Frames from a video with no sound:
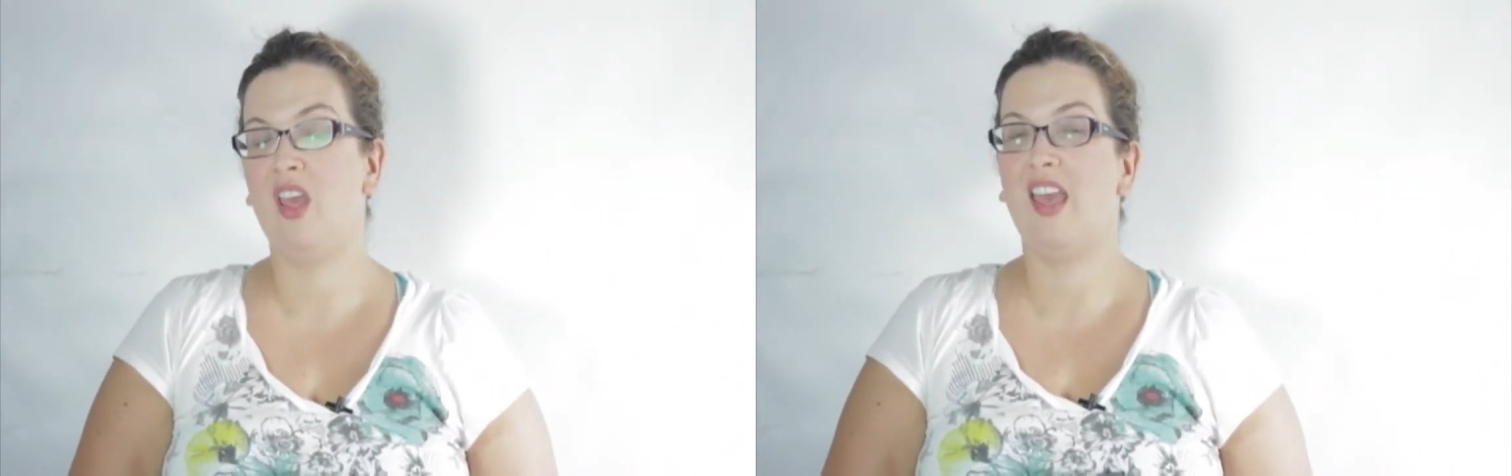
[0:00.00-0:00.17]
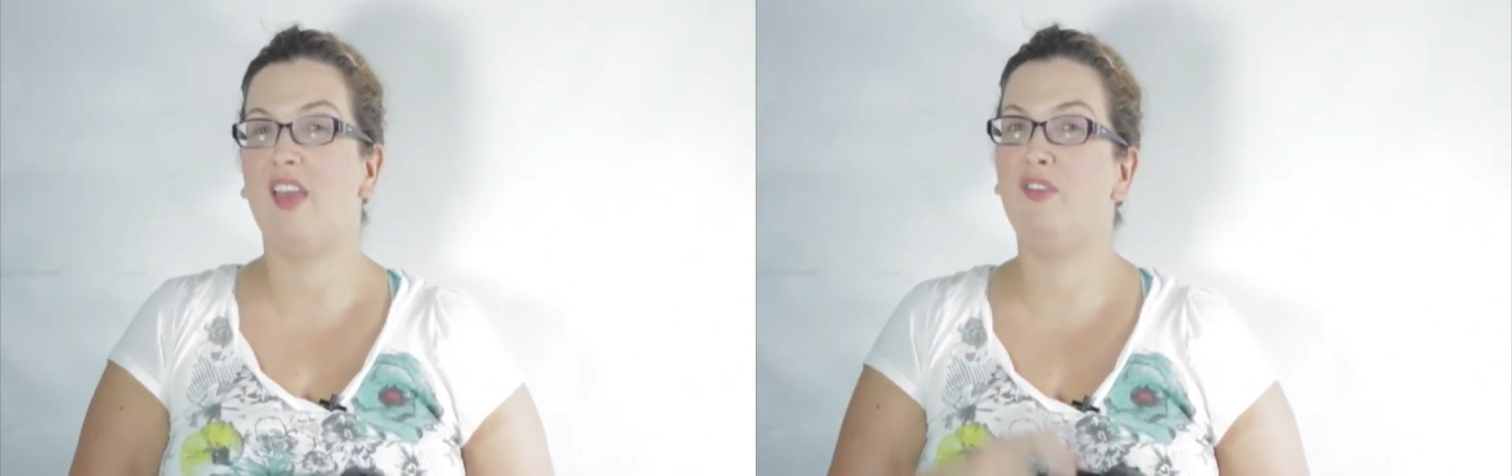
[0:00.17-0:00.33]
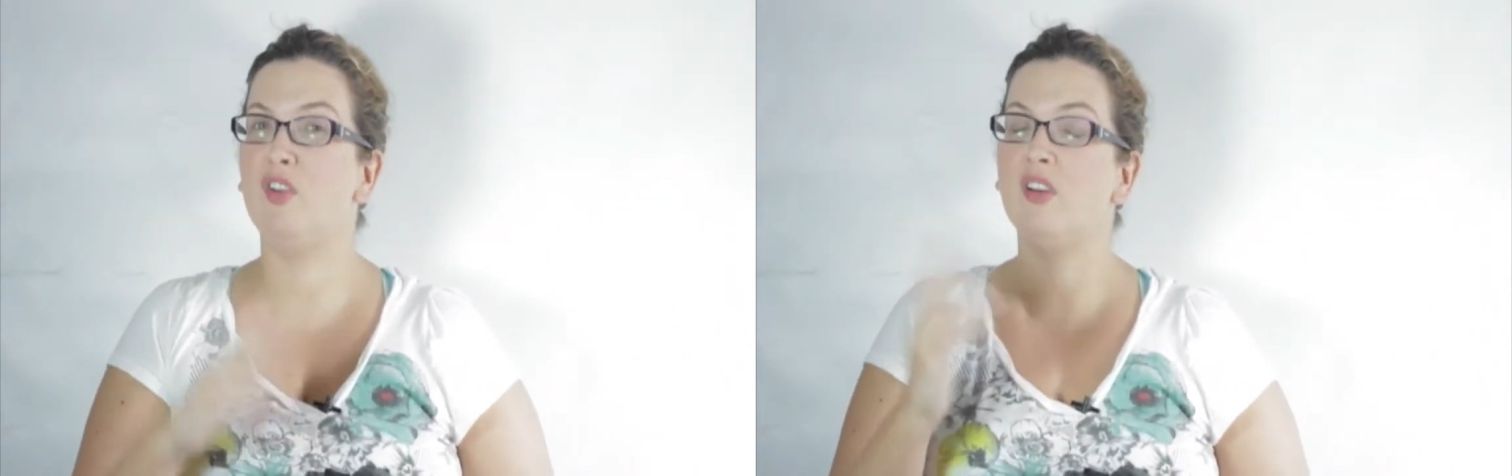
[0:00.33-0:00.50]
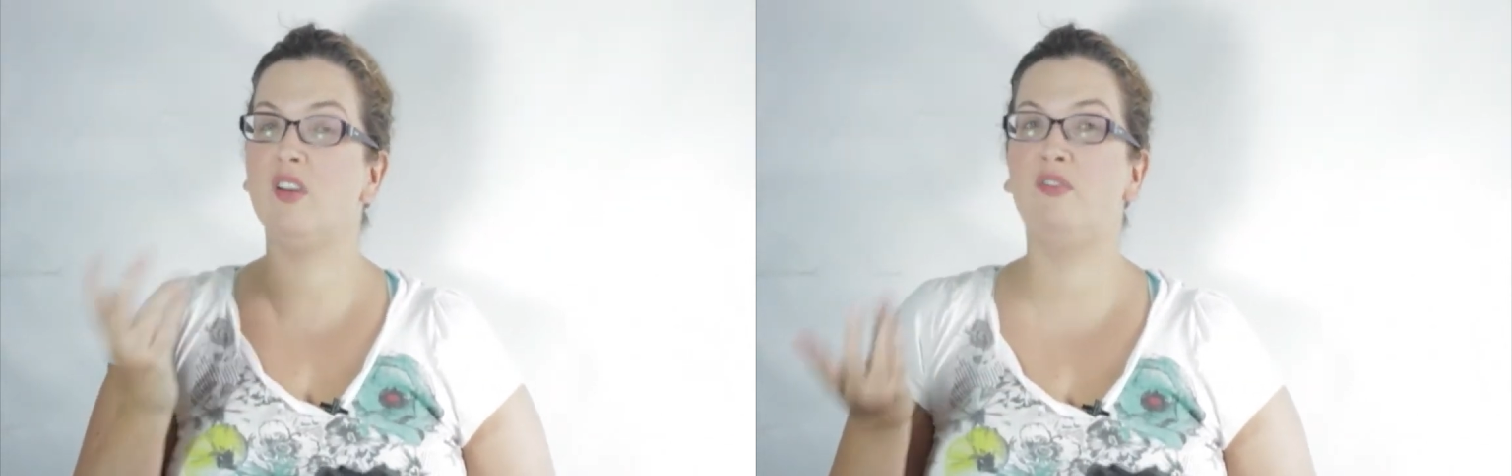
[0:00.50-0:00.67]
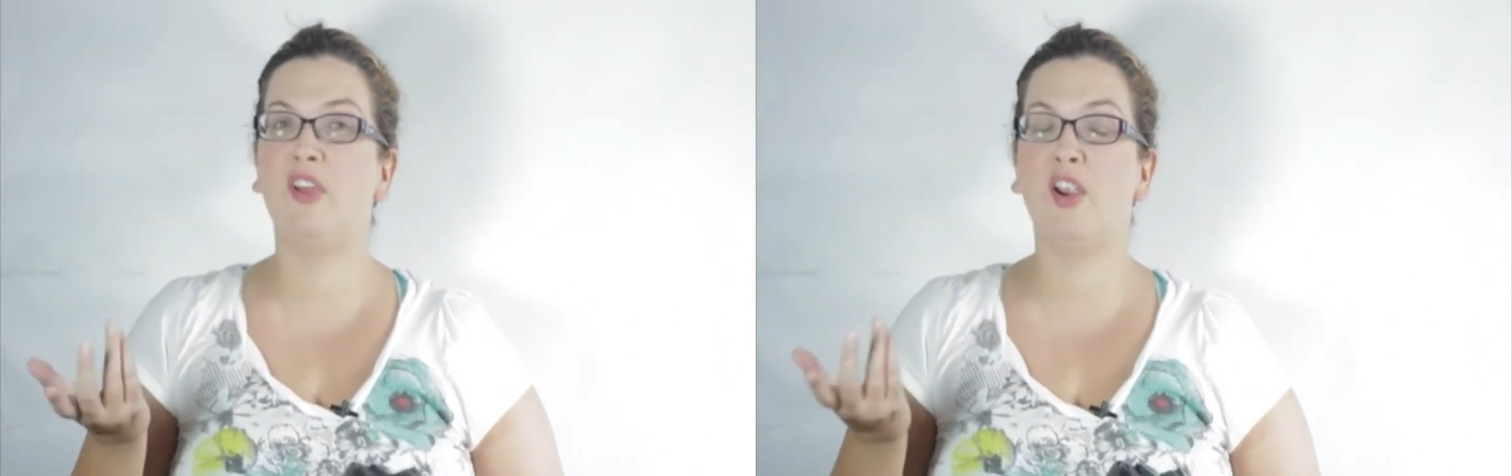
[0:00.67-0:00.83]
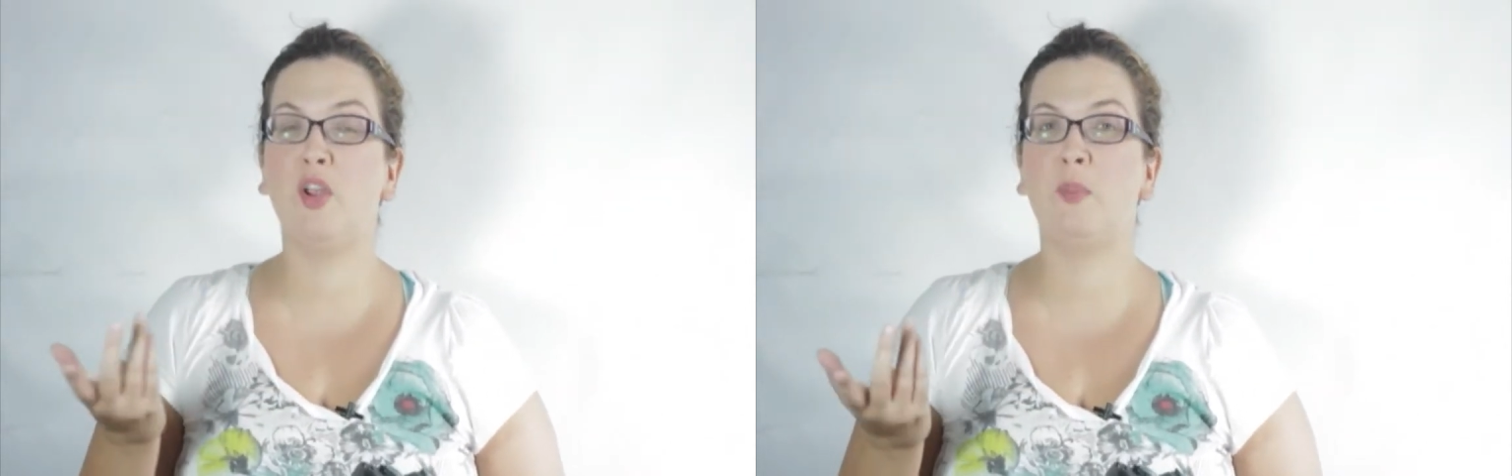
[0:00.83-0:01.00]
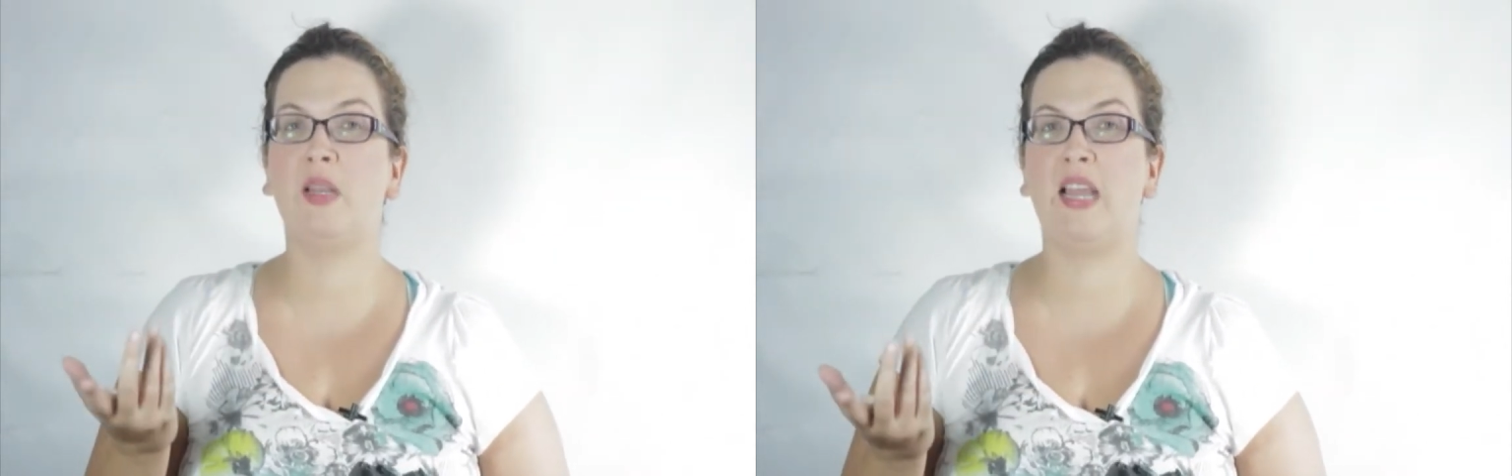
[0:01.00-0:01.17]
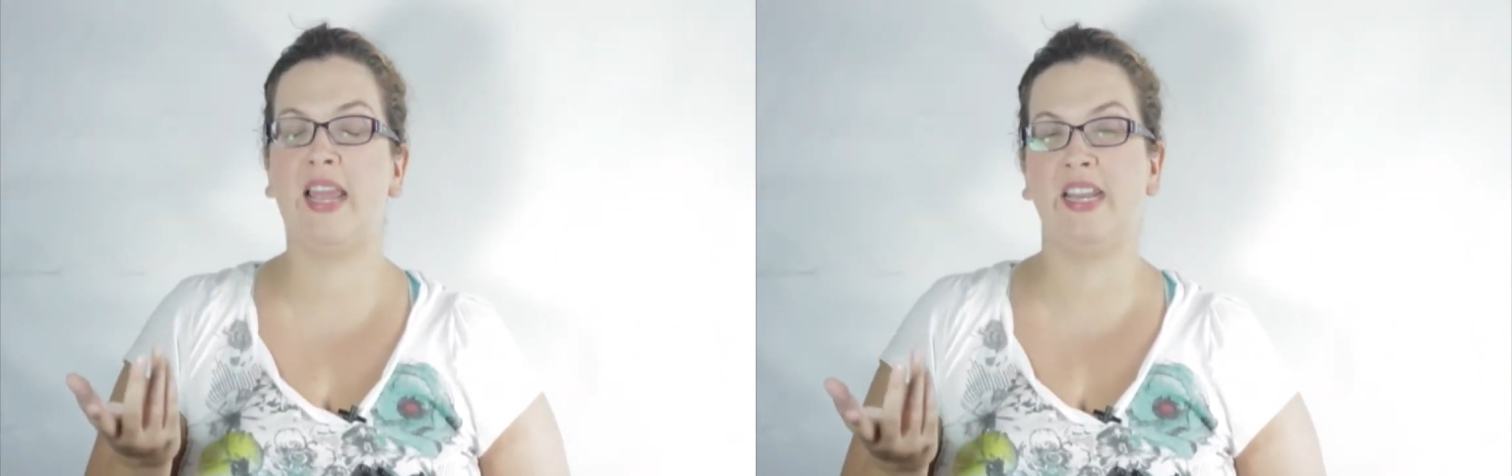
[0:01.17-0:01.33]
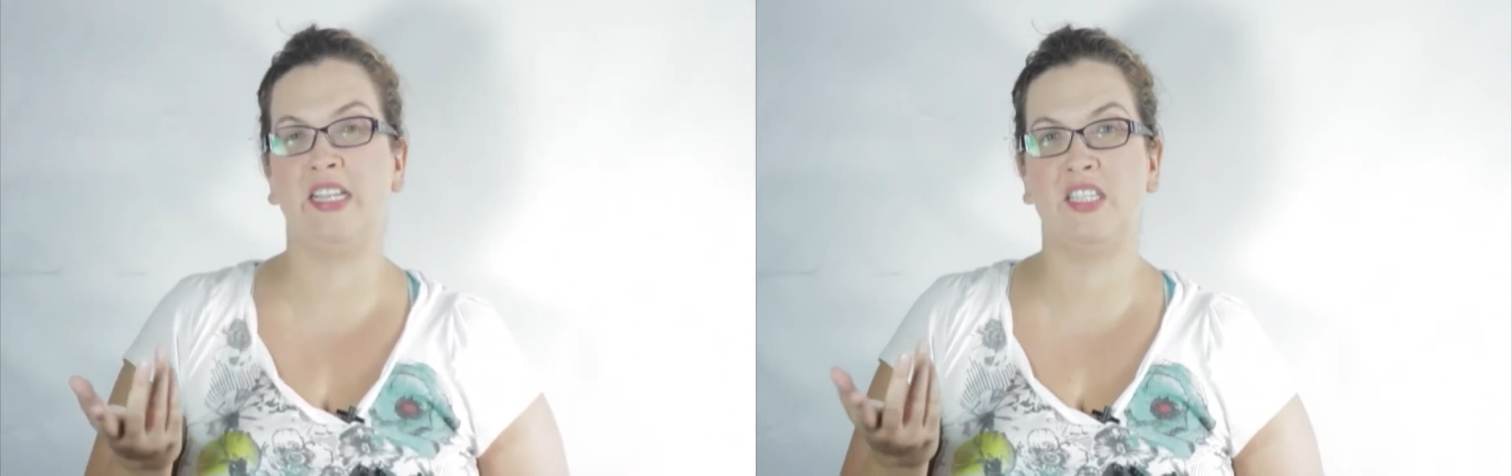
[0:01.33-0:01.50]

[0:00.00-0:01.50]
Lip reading: if you're in variable lighting